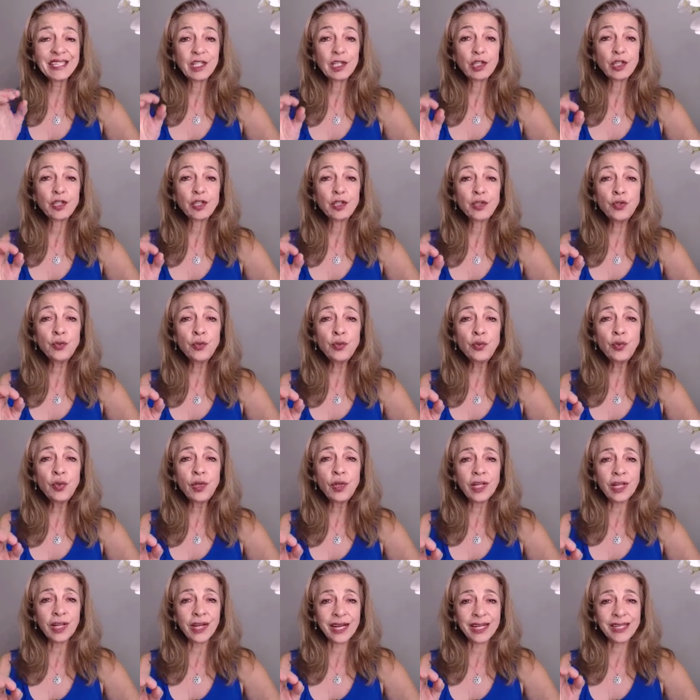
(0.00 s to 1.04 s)

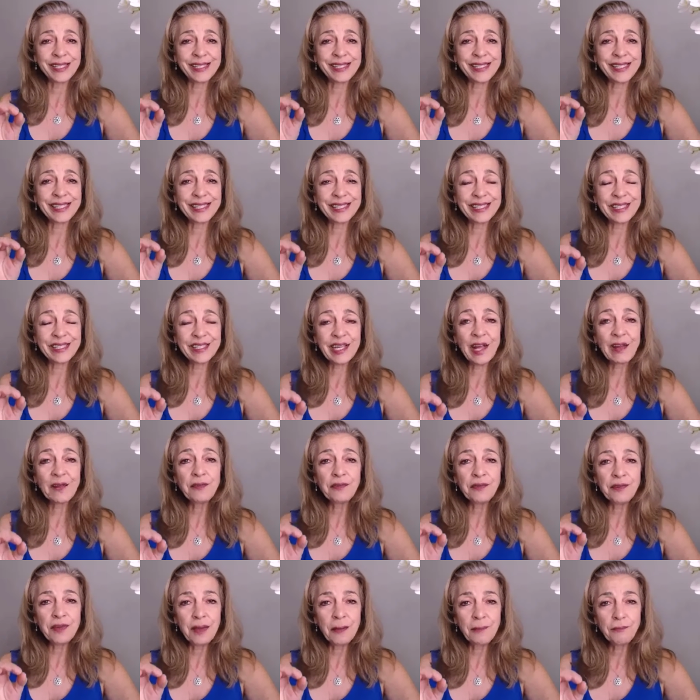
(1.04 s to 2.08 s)
utilizing
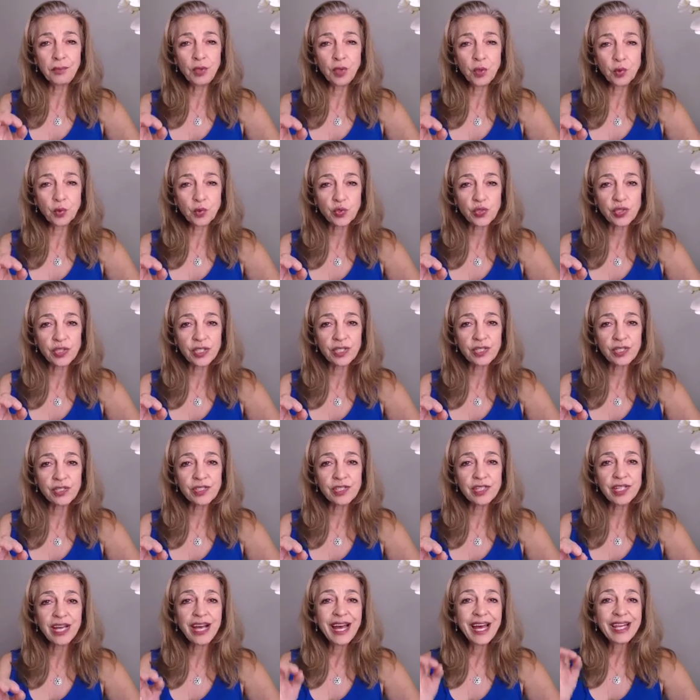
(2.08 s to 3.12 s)
self-hypnosis,